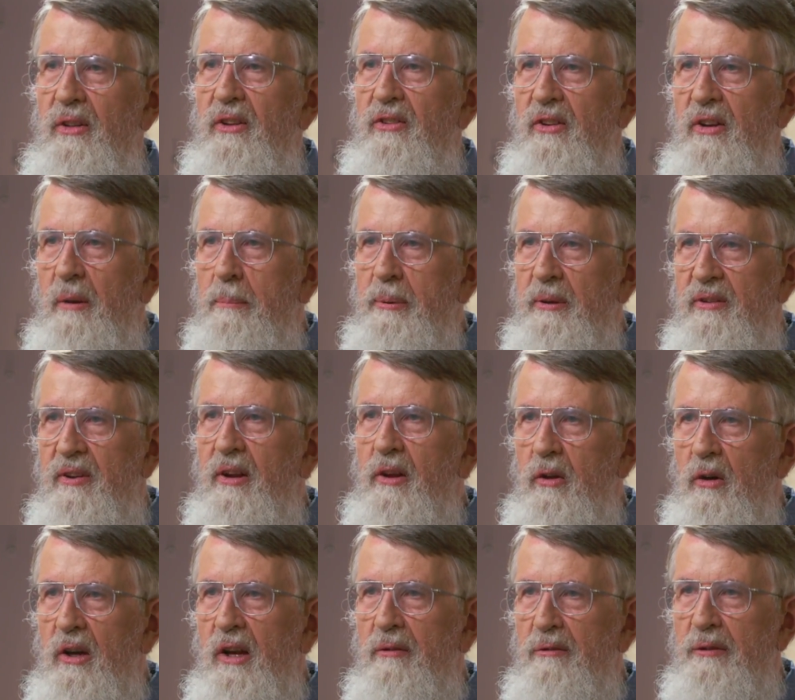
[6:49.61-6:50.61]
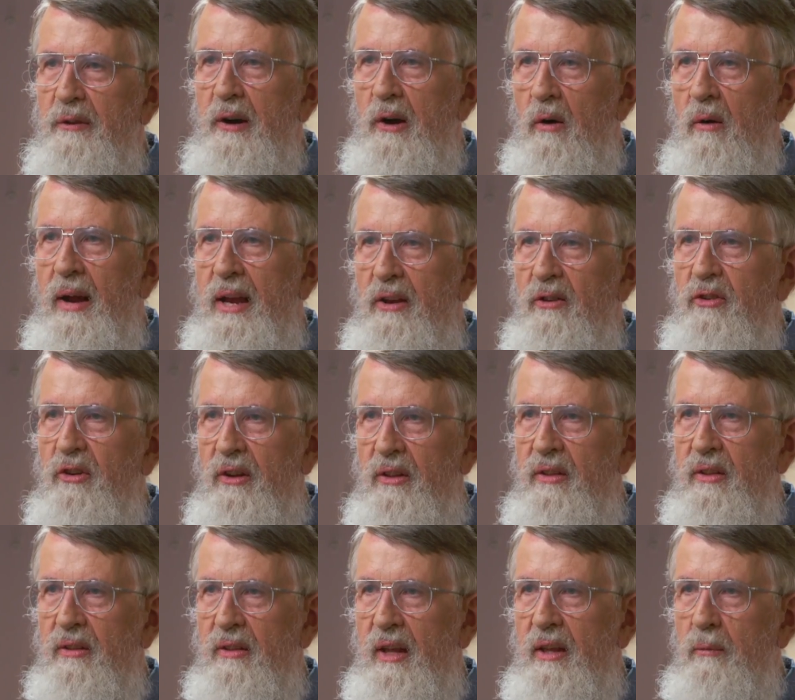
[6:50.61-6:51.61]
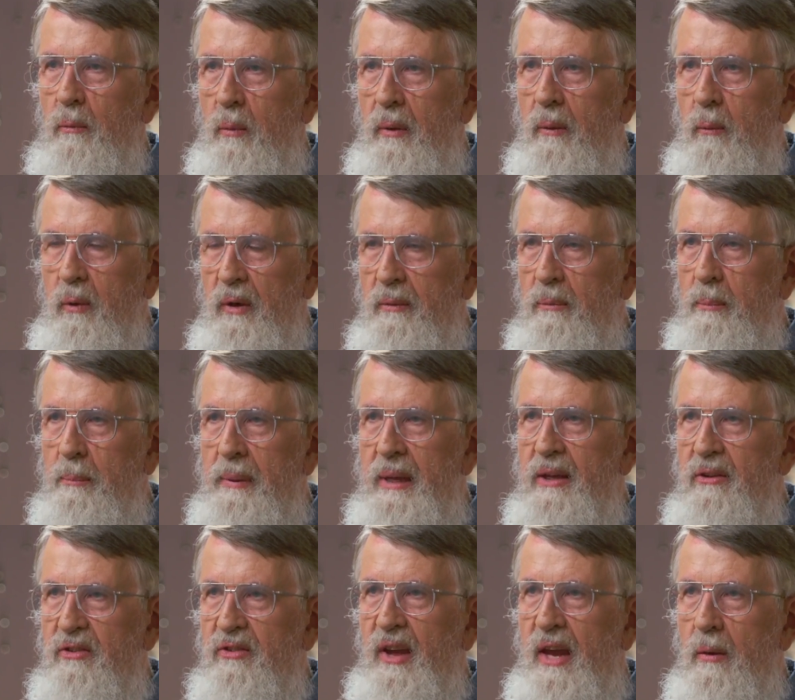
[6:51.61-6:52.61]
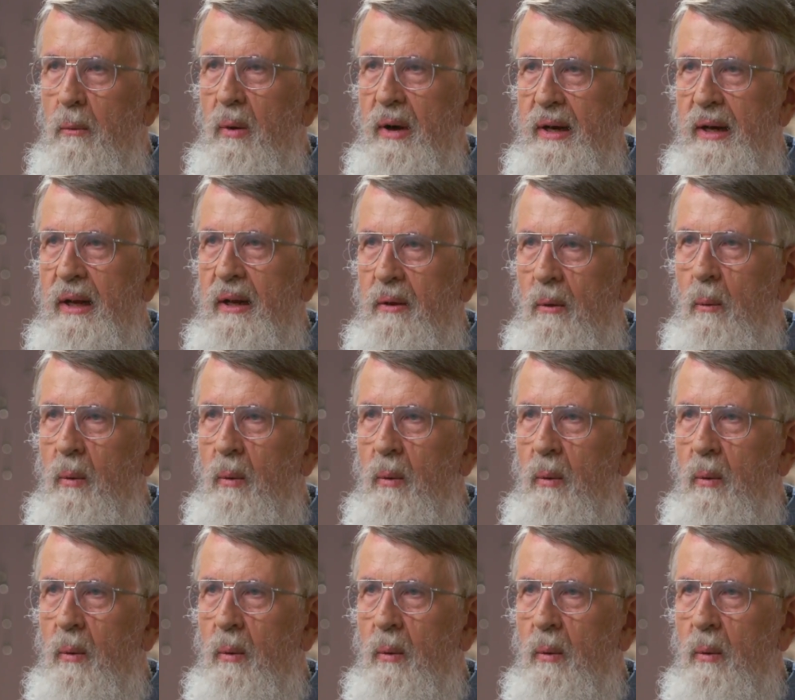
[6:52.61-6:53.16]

that's in a particular configuration that w would be, say, what a,